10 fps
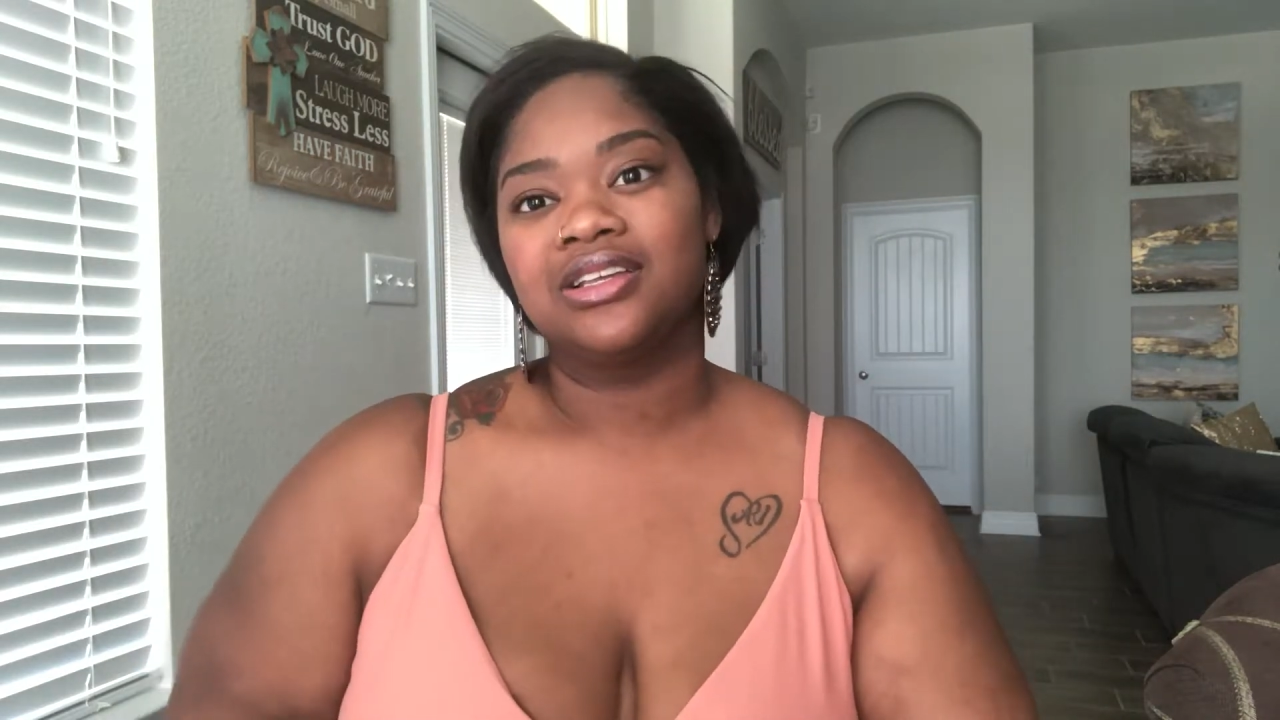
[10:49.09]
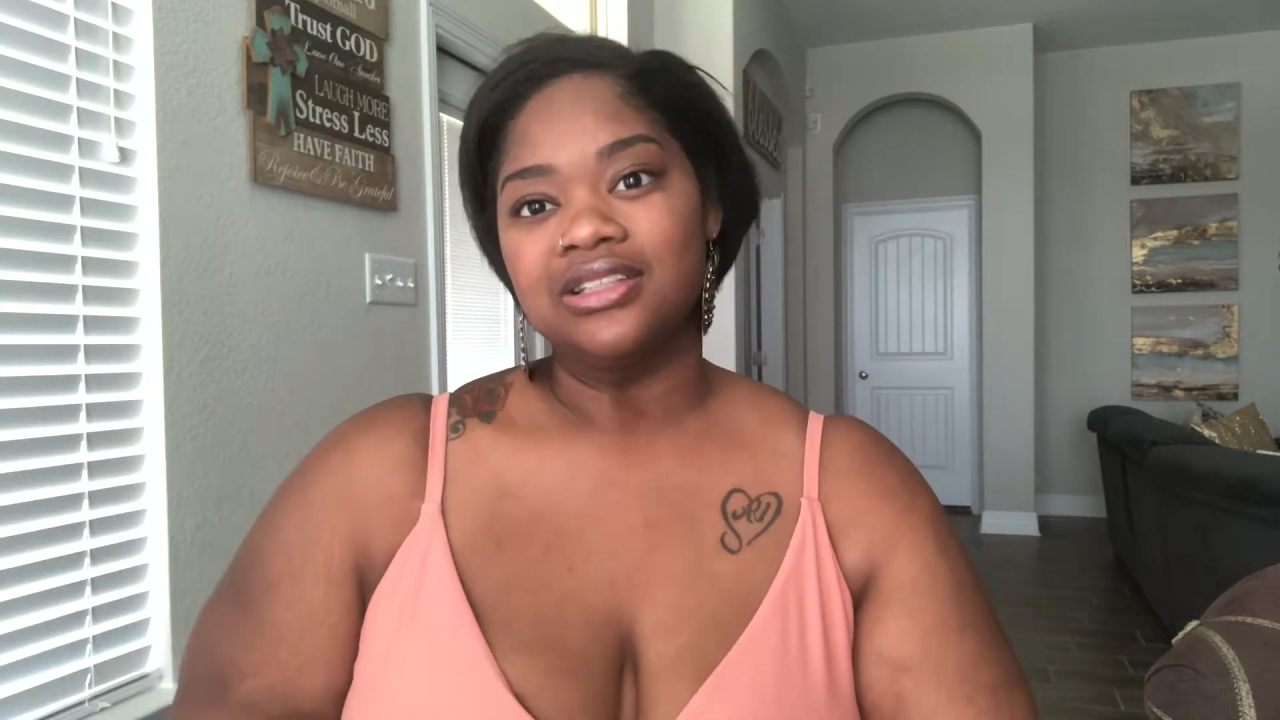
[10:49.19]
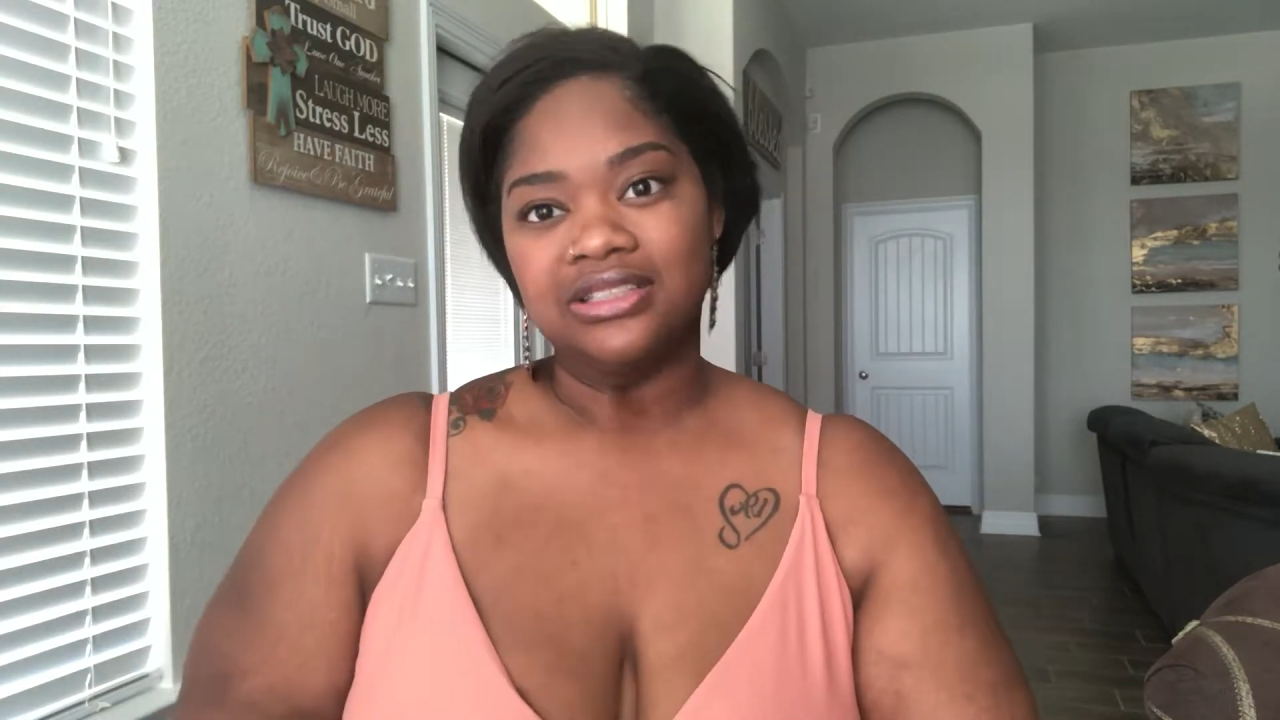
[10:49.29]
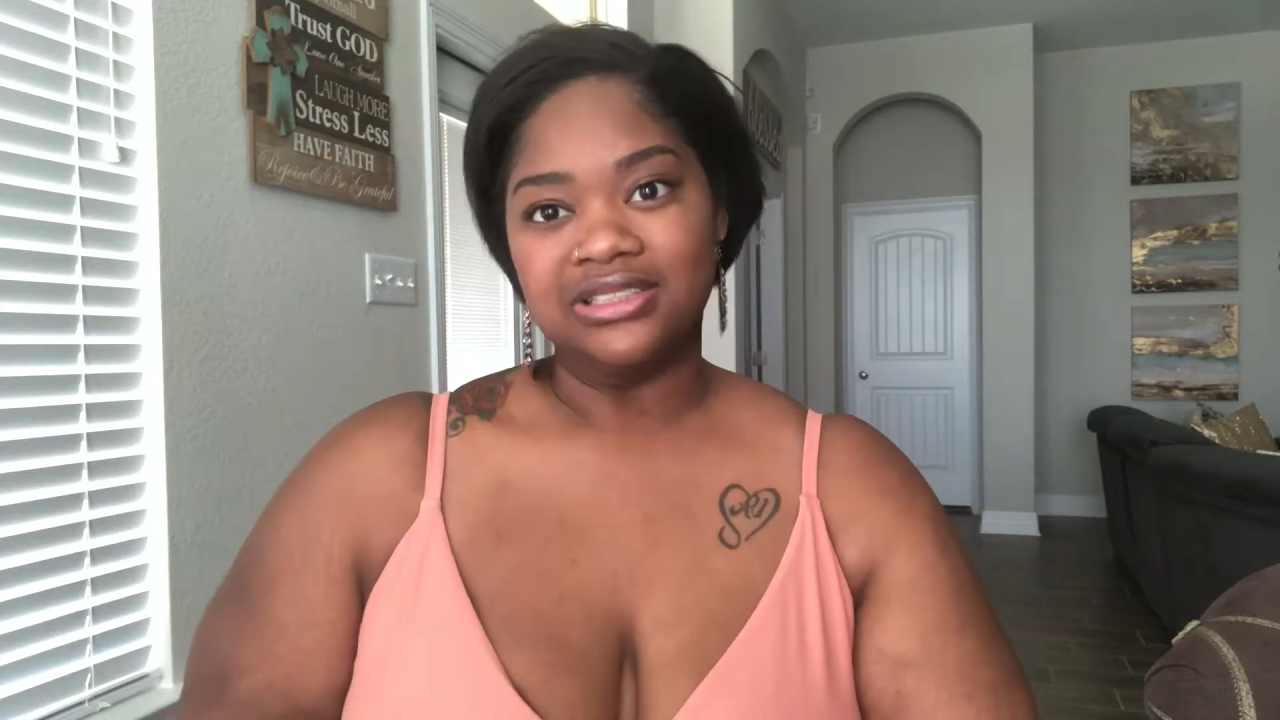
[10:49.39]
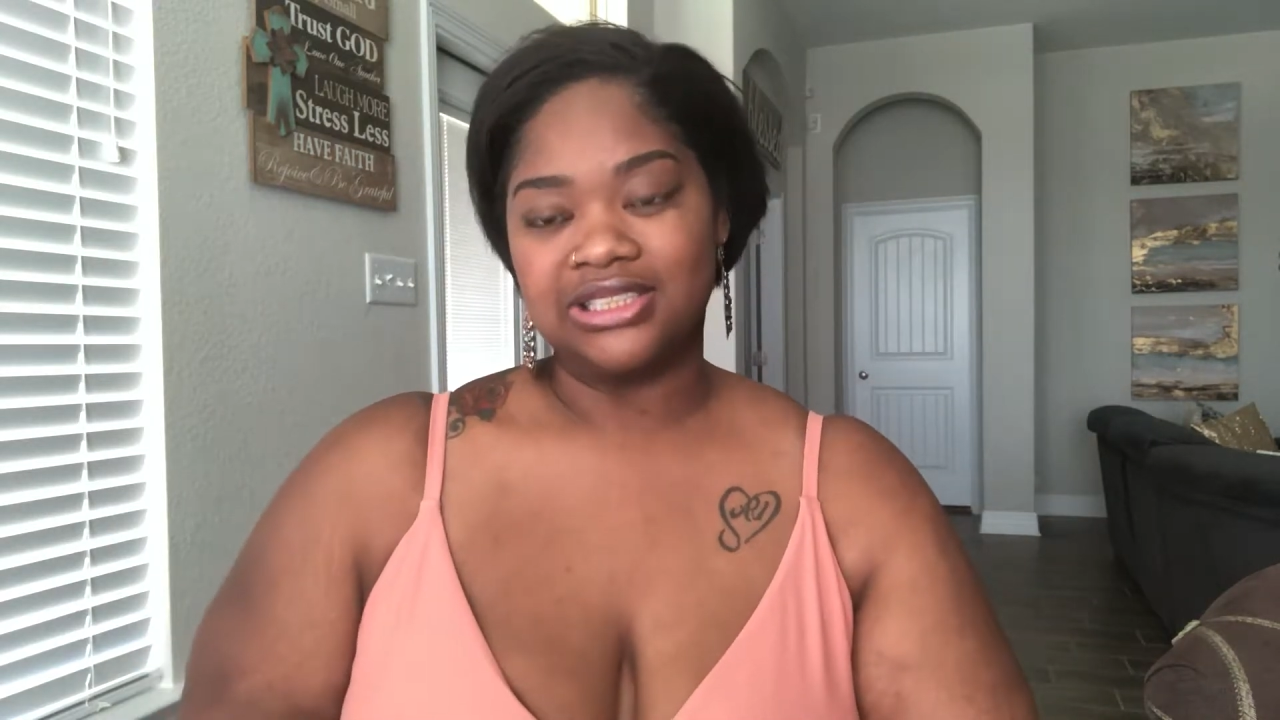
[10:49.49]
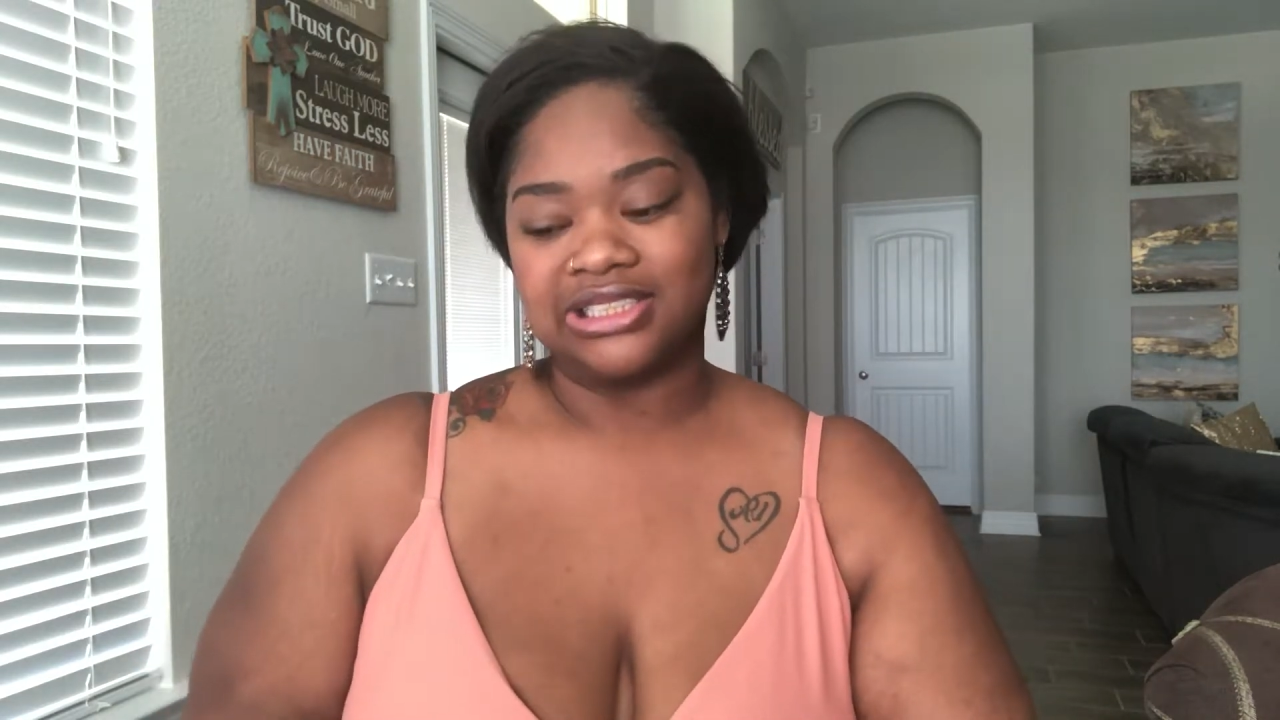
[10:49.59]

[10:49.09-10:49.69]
let's